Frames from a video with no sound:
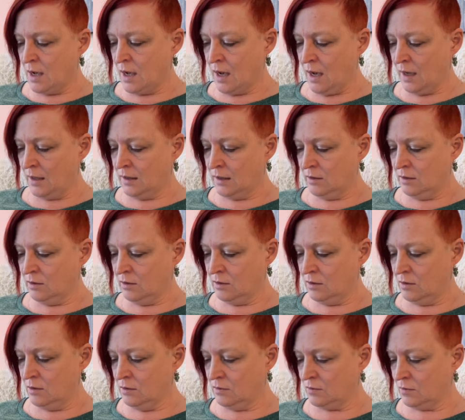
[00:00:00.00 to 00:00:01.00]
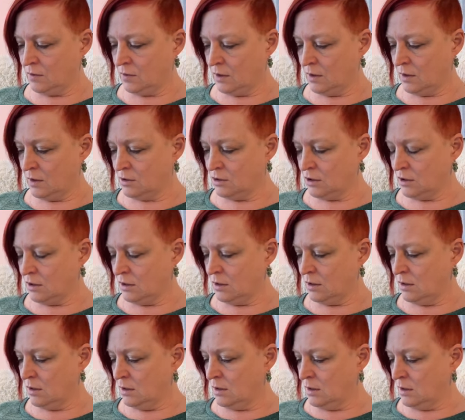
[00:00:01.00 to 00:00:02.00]
had little use for religion.
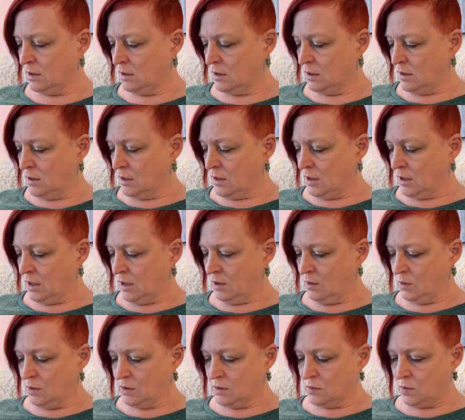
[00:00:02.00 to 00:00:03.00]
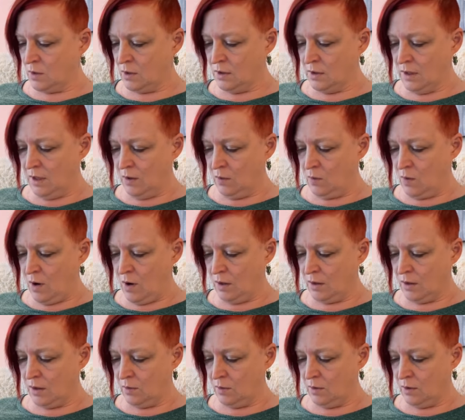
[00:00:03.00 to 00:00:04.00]
He was one day
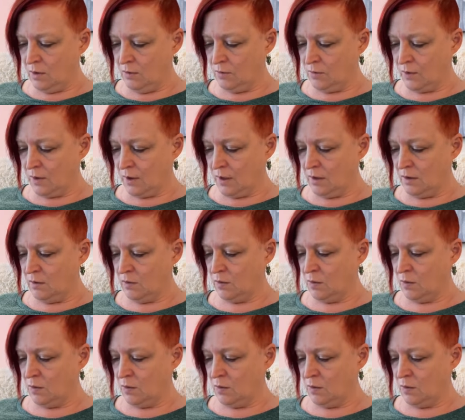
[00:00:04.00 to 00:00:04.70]
walking with a friend